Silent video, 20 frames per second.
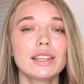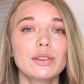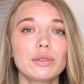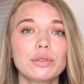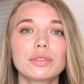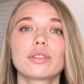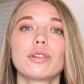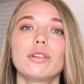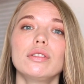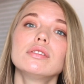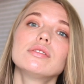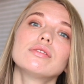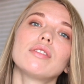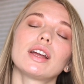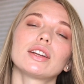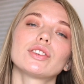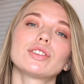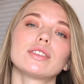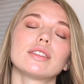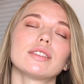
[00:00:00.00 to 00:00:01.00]
Your call to
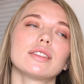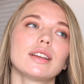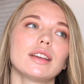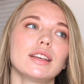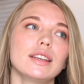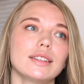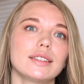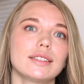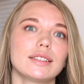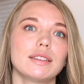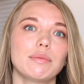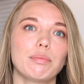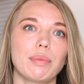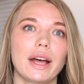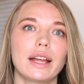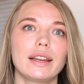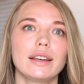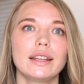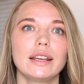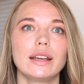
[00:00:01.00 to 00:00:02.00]
action is
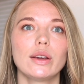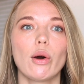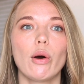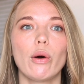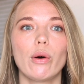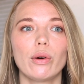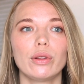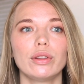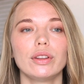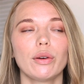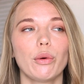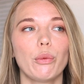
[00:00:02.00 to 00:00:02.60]
depending on